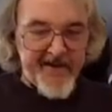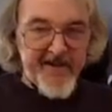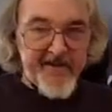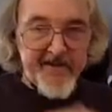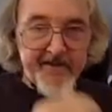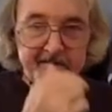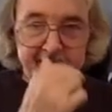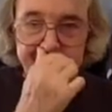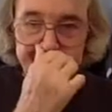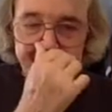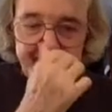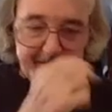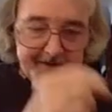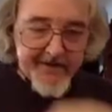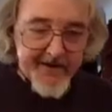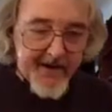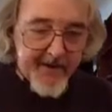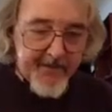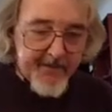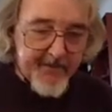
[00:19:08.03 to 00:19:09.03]
let's let
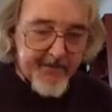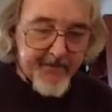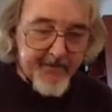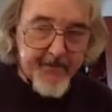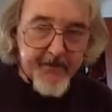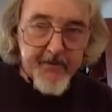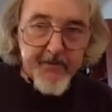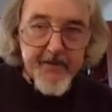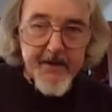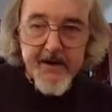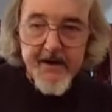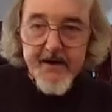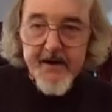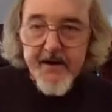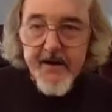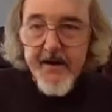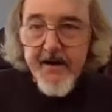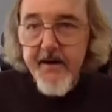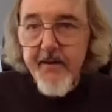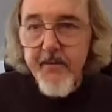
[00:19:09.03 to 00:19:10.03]
me stop for a
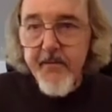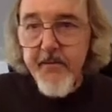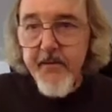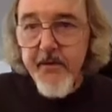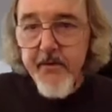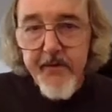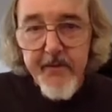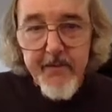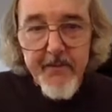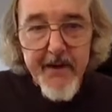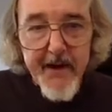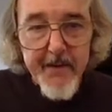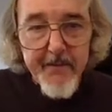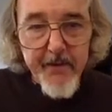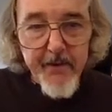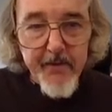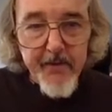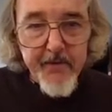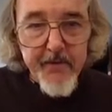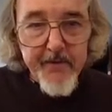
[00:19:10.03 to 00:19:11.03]
minute, and I'll move the
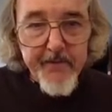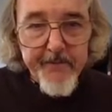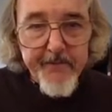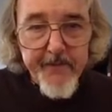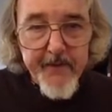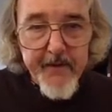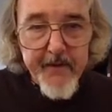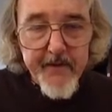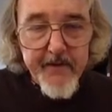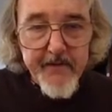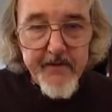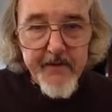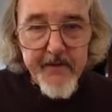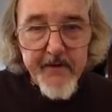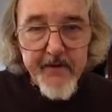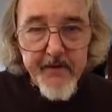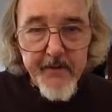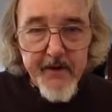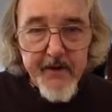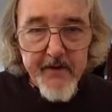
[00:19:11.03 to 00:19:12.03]
map over
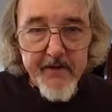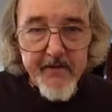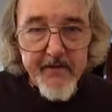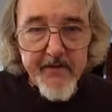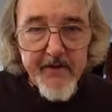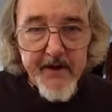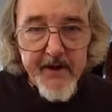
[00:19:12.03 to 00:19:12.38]
so that we can